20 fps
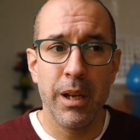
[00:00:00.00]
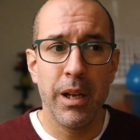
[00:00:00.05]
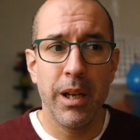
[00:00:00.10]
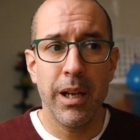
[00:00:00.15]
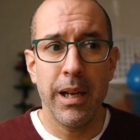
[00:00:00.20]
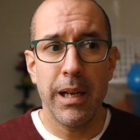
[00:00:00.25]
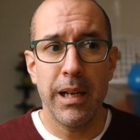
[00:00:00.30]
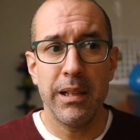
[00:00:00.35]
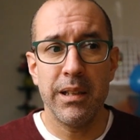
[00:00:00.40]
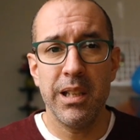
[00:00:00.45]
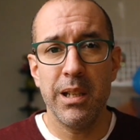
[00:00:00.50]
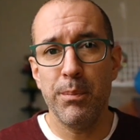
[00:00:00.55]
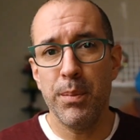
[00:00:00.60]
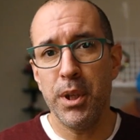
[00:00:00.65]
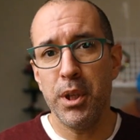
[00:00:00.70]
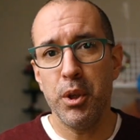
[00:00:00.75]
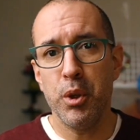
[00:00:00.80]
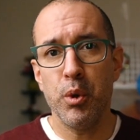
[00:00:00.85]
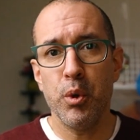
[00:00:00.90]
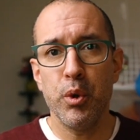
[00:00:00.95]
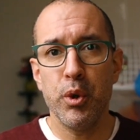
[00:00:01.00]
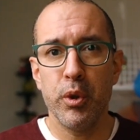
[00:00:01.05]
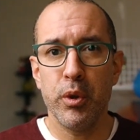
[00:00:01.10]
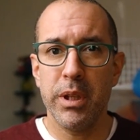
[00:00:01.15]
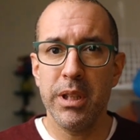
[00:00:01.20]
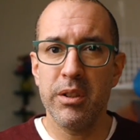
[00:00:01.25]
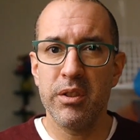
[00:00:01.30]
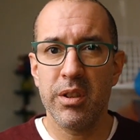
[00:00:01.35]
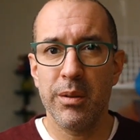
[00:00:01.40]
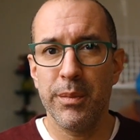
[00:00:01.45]
TPU you
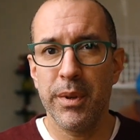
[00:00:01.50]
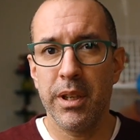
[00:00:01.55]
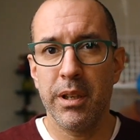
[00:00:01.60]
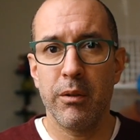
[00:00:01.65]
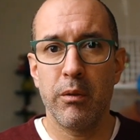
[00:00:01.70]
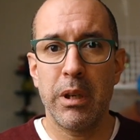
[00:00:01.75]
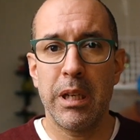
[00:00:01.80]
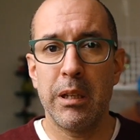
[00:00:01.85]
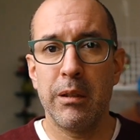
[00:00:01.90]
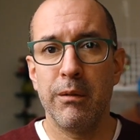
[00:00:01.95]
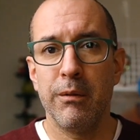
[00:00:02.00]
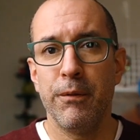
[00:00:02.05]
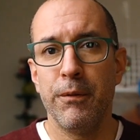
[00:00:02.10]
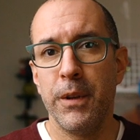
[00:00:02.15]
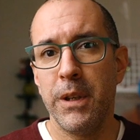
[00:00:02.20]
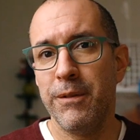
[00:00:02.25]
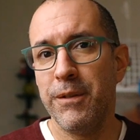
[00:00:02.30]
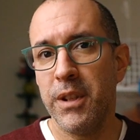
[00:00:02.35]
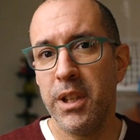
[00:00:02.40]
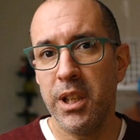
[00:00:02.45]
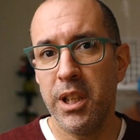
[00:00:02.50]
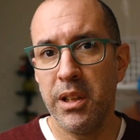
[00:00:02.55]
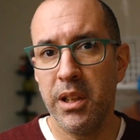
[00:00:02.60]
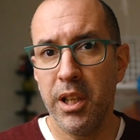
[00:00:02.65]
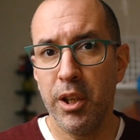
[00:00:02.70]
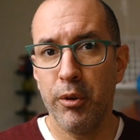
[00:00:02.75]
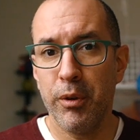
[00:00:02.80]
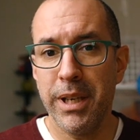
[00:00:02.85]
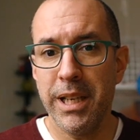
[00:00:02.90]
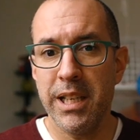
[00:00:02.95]
need something around 50
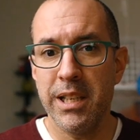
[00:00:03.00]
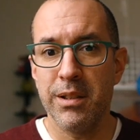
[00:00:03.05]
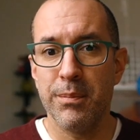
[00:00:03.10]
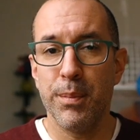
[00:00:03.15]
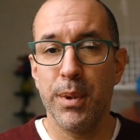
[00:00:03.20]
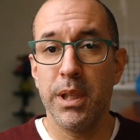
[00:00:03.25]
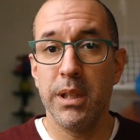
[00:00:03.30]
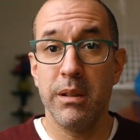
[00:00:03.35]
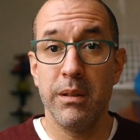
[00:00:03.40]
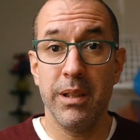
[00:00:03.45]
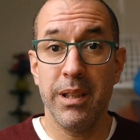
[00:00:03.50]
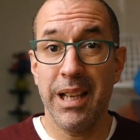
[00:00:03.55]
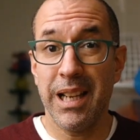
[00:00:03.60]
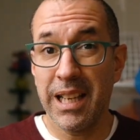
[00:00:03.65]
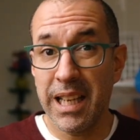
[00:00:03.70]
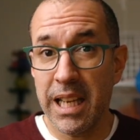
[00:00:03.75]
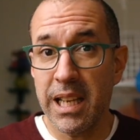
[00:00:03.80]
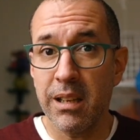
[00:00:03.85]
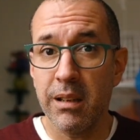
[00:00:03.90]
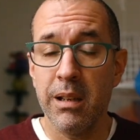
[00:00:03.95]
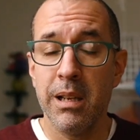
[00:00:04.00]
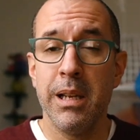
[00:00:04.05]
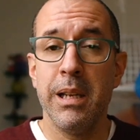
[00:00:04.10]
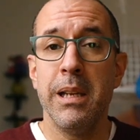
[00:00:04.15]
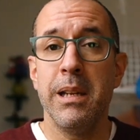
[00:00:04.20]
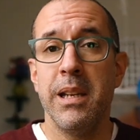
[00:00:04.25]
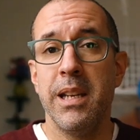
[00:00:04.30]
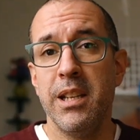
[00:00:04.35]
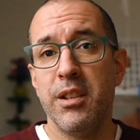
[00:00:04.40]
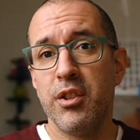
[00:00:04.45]
degrees, but again,
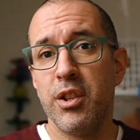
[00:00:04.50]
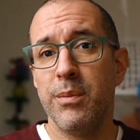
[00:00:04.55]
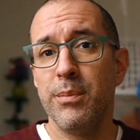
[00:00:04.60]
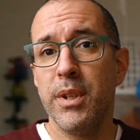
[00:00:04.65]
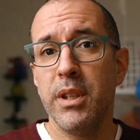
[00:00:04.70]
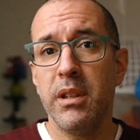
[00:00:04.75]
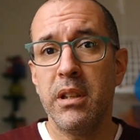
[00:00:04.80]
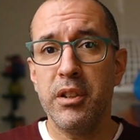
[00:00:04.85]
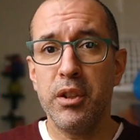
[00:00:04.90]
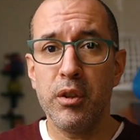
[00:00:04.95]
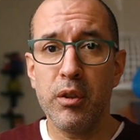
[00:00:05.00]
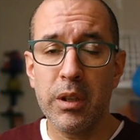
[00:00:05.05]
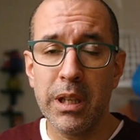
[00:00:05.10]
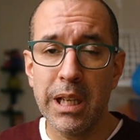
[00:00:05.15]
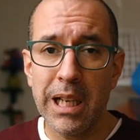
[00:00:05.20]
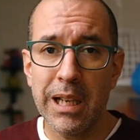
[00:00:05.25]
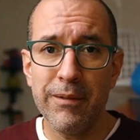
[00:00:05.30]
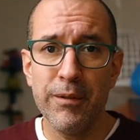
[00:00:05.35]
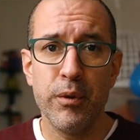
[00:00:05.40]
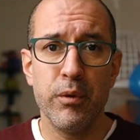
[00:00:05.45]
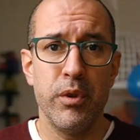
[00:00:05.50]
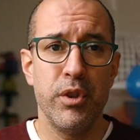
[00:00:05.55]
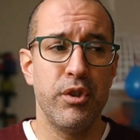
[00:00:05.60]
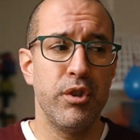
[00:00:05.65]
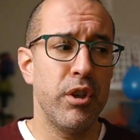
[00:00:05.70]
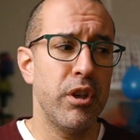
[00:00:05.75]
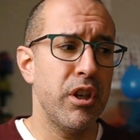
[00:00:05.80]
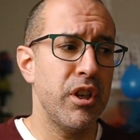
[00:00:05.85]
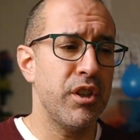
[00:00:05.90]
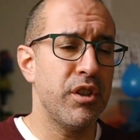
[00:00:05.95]
it's something that you're going to have to
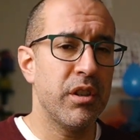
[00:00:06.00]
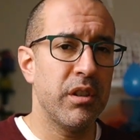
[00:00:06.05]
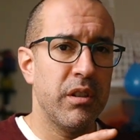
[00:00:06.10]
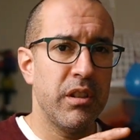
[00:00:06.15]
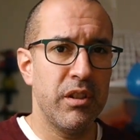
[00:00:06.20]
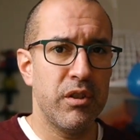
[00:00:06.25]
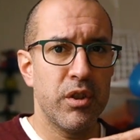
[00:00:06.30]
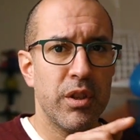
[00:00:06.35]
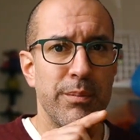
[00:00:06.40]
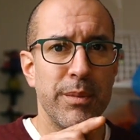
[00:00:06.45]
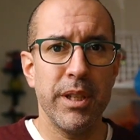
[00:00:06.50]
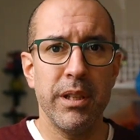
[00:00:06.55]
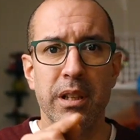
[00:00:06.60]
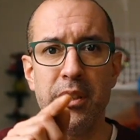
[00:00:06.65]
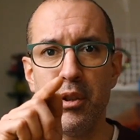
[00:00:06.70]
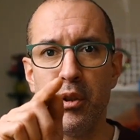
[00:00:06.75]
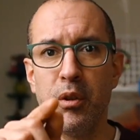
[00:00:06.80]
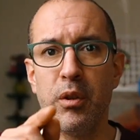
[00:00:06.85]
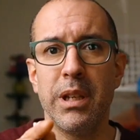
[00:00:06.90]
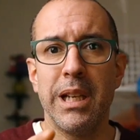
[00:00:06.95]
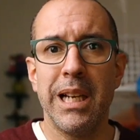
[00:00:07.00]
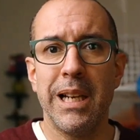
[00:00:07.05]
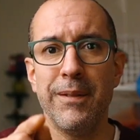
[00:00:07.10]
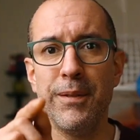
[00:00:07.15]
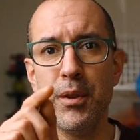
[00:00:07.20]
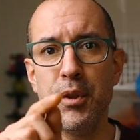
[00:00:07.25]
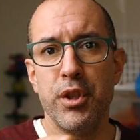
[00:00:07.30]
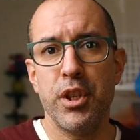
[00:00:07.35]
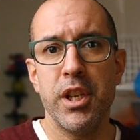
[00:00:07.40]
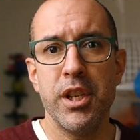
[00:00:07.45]
research and it's something that you're going to
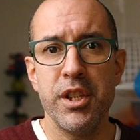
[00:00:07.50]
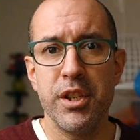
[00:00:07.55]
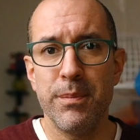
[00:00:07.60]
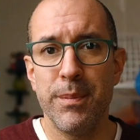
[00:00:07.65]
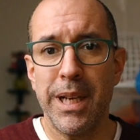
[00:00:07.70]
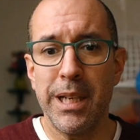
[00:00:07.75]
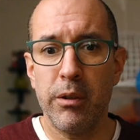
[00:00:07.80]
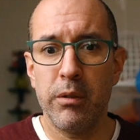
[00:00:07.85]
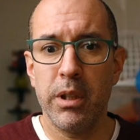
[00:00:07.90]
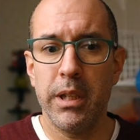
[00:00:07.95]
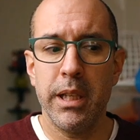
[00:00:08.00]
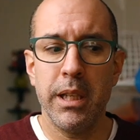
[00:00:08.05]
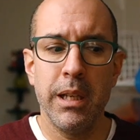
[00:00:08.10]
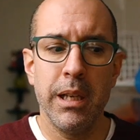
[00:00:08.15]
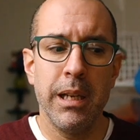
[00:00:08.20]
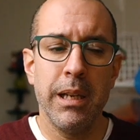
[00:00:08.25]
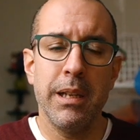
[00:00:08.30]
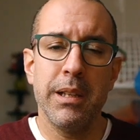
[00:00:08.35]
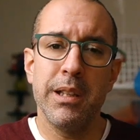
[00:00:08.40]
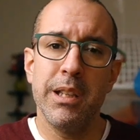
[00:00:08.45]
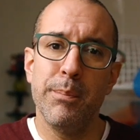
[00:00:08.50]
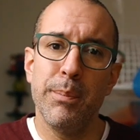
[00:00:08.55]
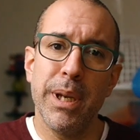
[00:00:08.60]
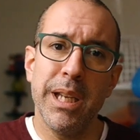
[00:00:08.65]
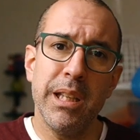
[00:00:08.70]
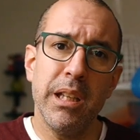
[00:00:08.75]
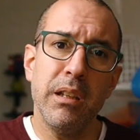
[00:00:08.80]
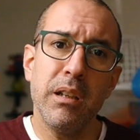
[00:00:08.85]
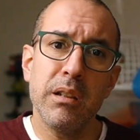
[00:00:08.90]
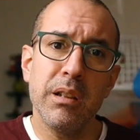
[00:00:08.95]
have to change manually
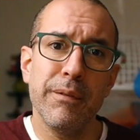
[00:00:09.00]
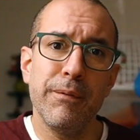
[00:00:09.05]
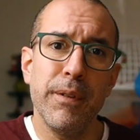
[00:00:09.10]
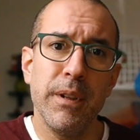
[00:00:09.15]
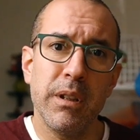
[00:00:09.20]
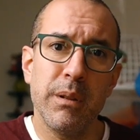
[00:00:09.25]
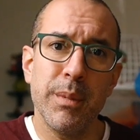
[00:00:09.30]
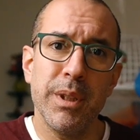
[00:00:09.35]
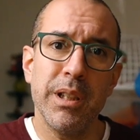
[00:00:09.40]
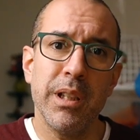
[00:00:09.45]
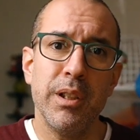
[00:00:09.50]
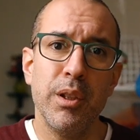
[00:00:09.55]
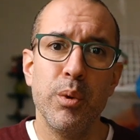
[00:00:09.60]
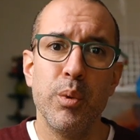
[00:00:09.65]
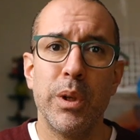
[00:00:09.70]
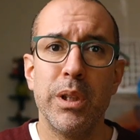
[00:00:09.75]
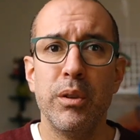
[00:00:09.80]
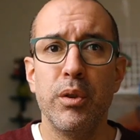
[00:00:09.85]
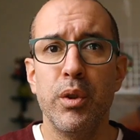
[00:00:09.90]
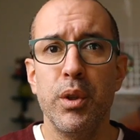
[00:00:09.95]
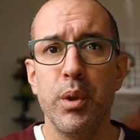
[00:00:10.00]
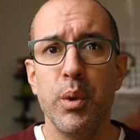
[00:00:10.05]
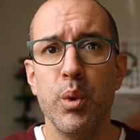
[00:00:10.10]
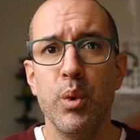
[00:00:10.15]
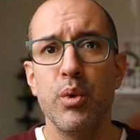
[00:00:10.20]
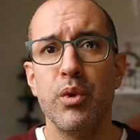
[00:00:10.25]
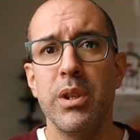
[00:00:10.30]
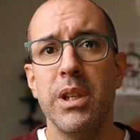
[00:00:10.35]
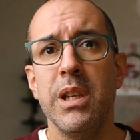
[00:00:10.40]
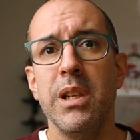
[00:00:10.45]
depending on the filament that you want to
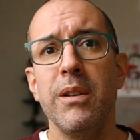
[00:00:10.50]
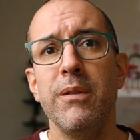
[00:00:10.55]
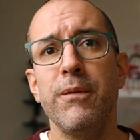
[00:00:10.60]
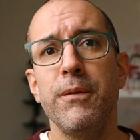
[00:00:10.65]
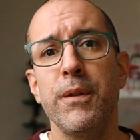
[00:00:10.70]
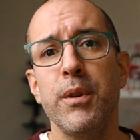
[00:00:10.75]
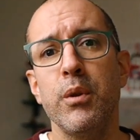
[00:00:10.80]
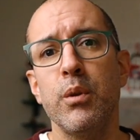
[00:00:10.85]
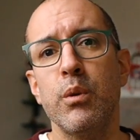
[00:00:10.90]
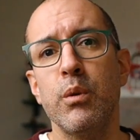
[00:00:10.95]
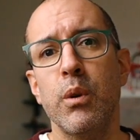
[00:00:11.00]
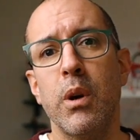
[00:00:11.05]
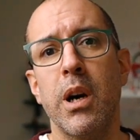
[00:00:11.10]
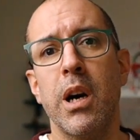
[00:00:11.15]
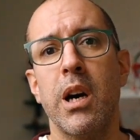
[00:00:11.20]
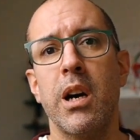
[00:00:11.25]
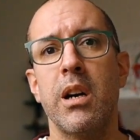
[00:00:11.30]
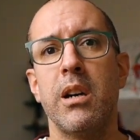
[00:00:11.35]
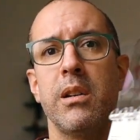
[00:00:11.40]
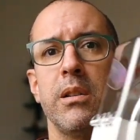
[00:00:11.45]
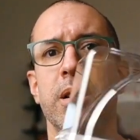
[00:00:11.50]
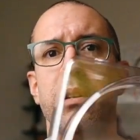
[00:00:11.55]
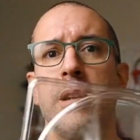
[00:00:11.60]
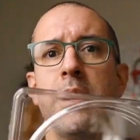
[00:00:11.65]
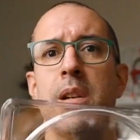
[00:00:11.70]
use if you are